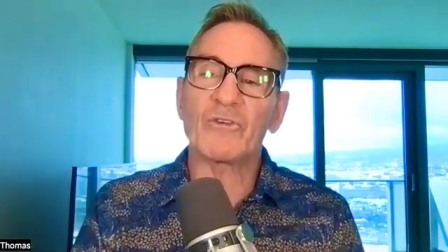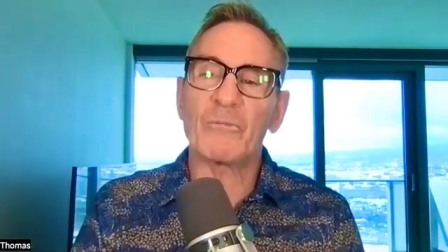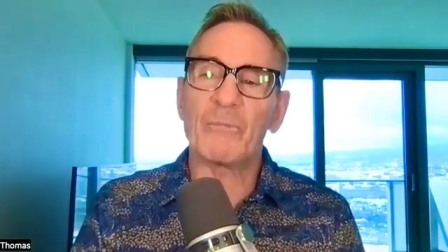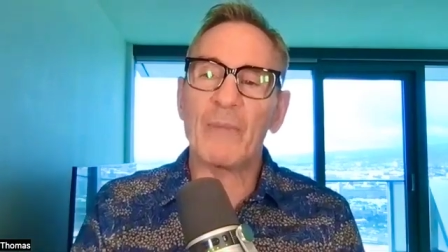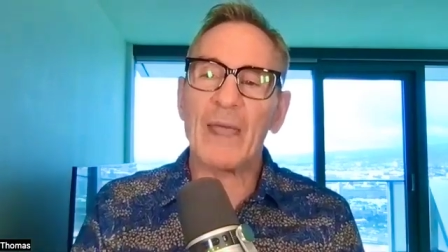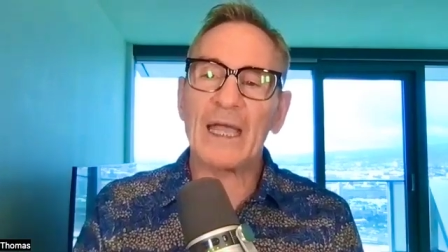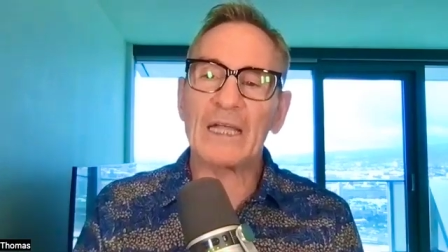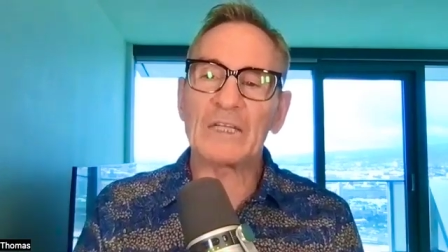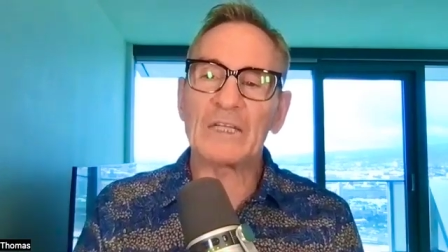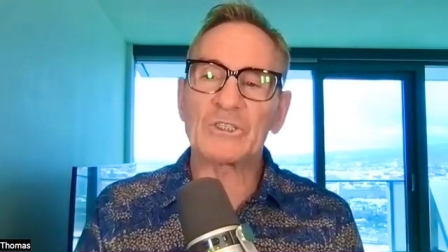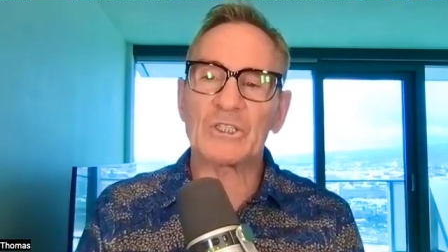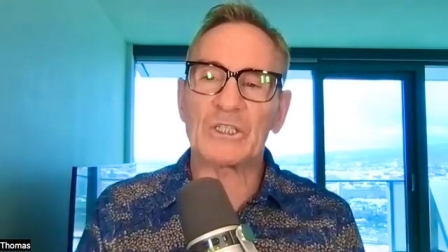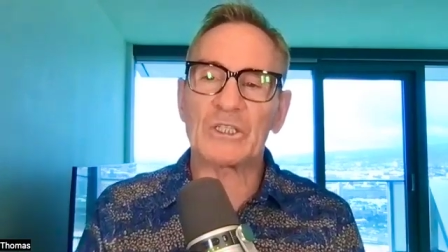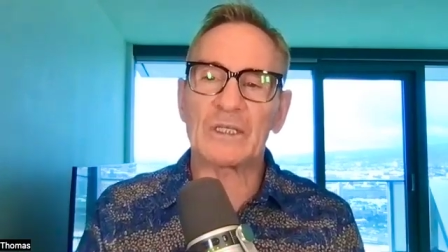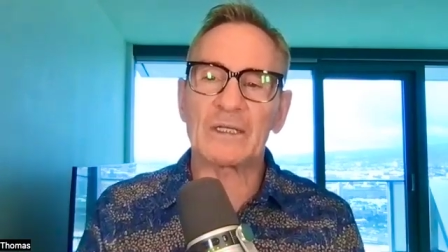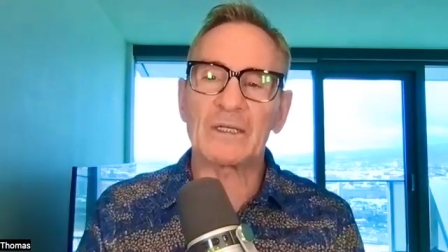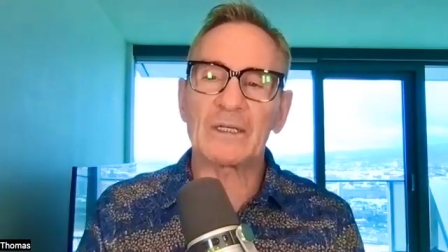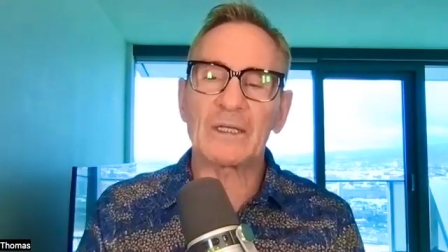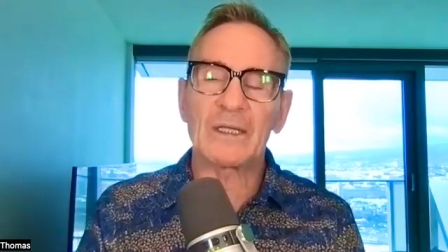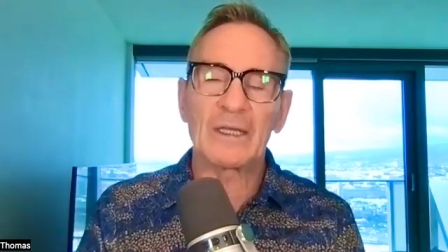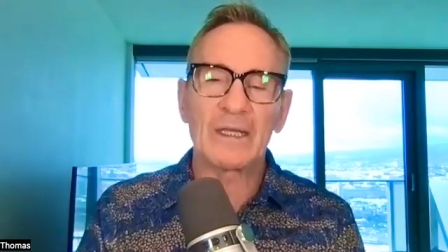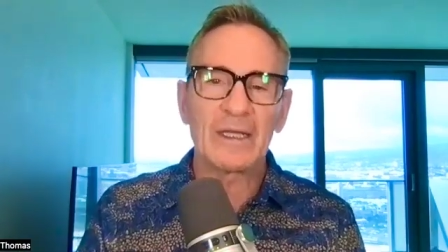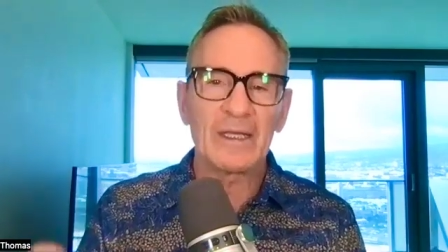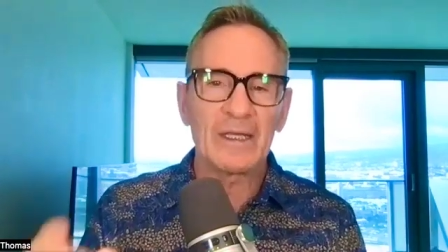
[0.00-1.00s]

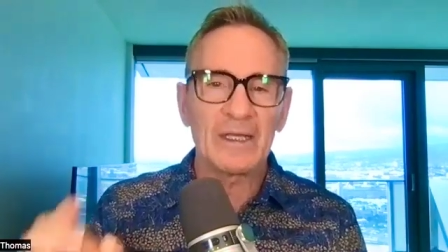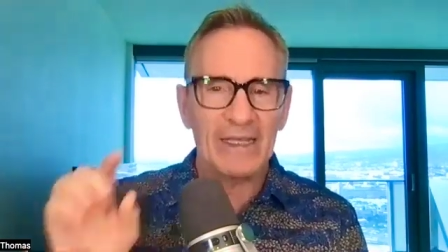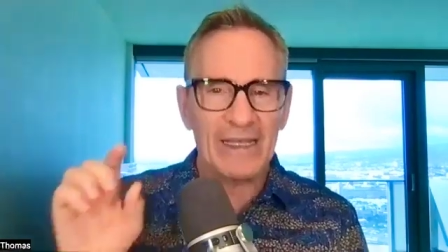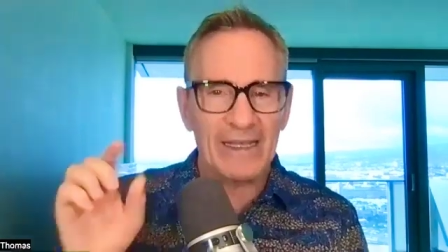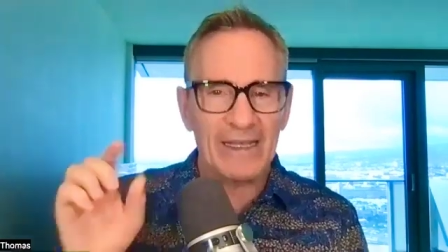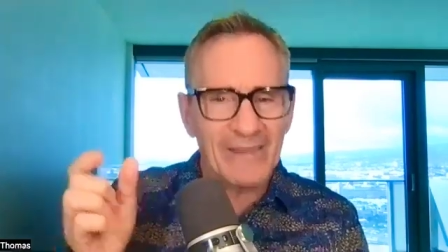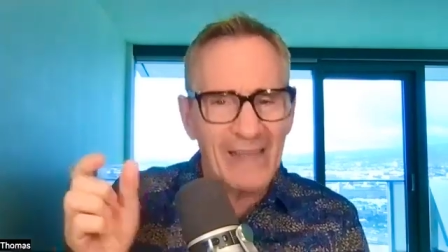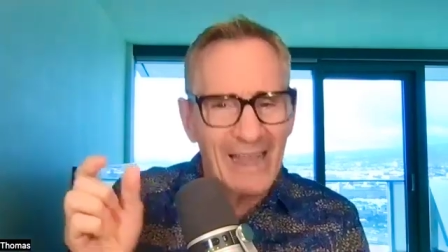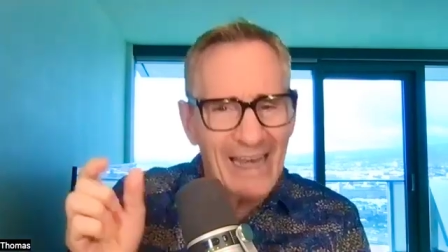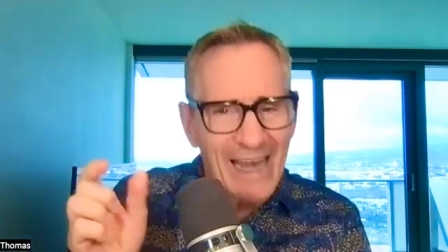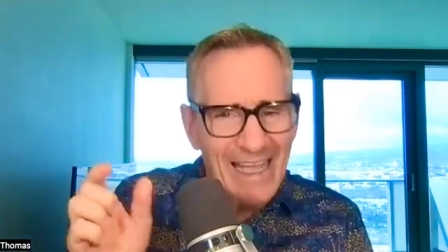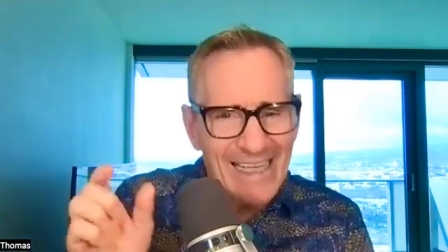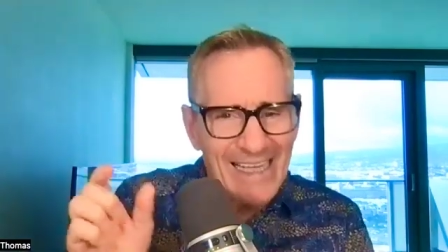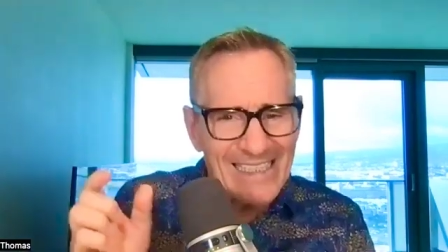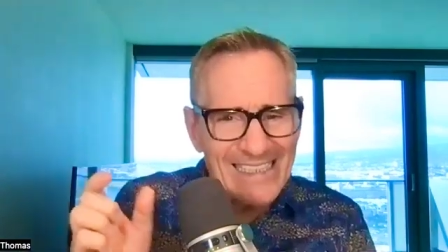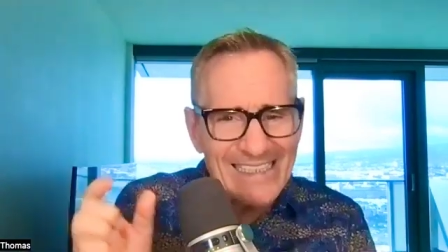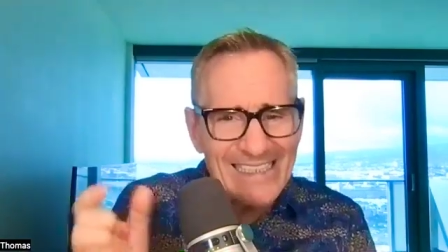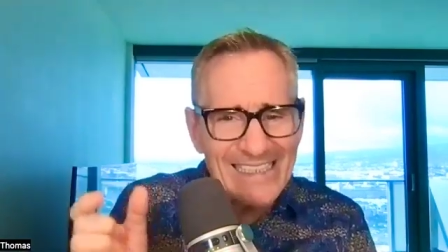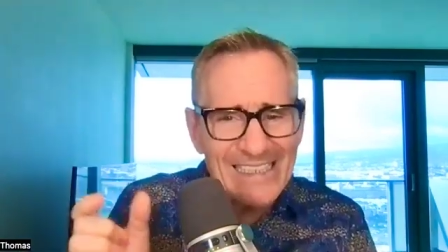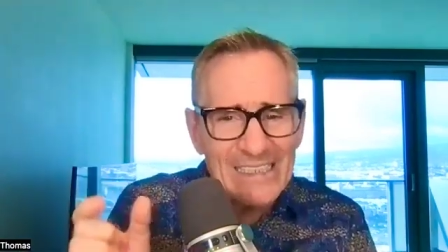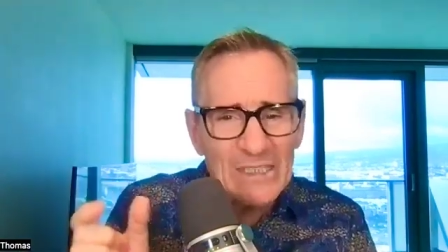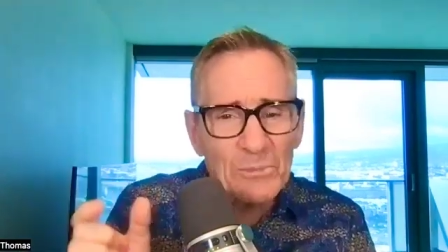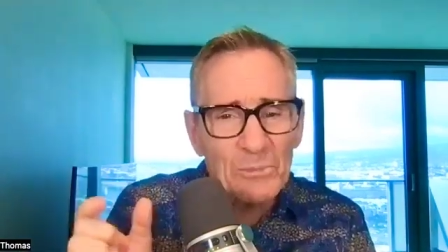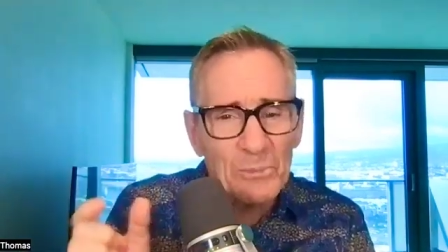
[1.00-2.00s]
imagine in that
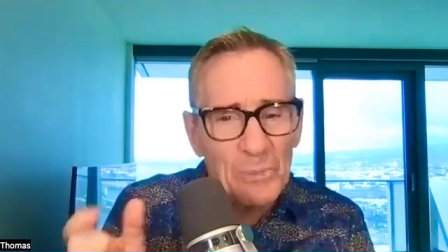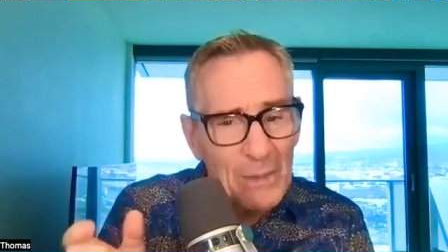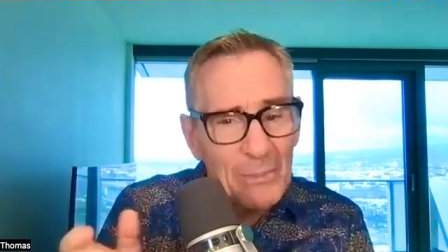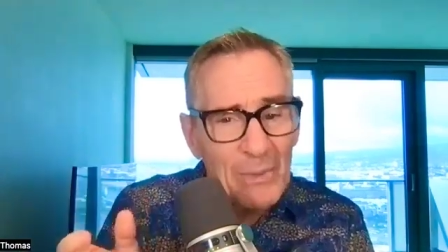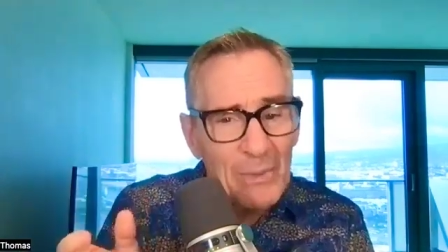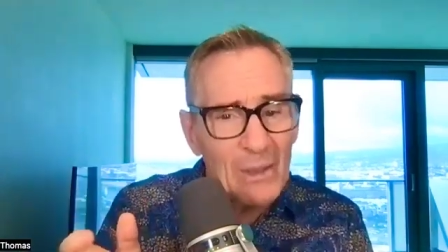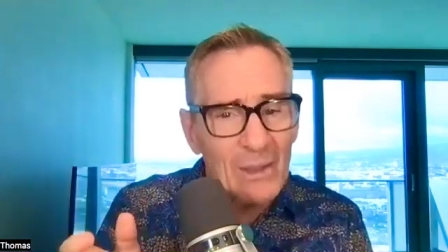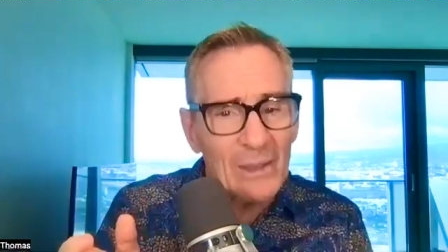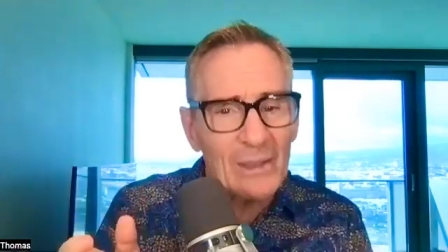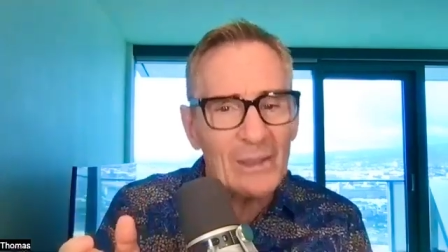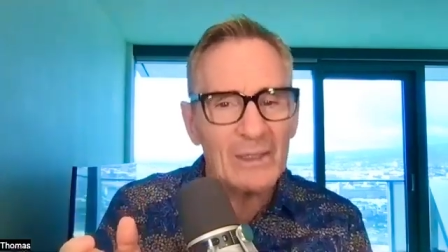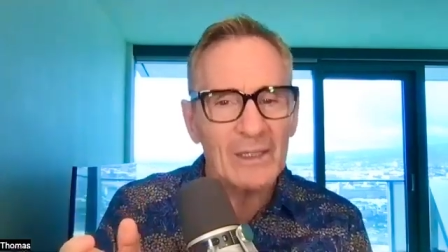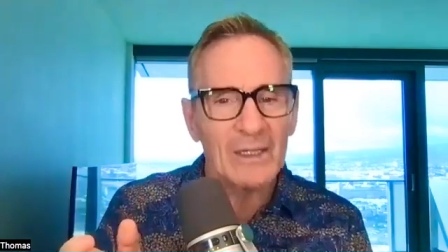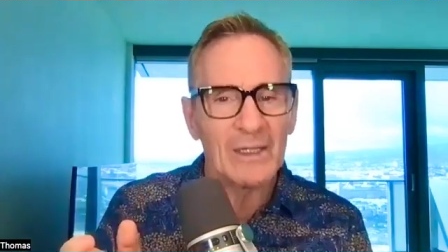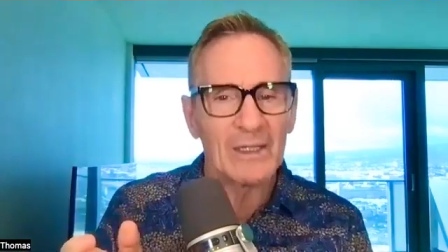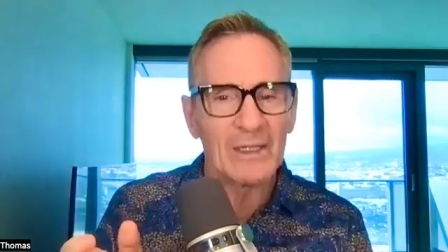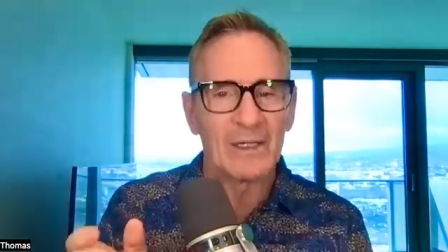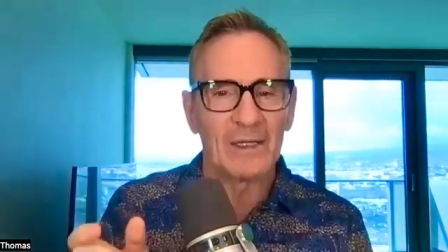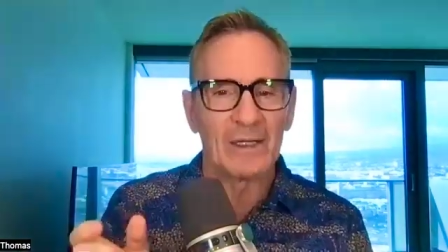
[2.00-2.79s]
ideal bubble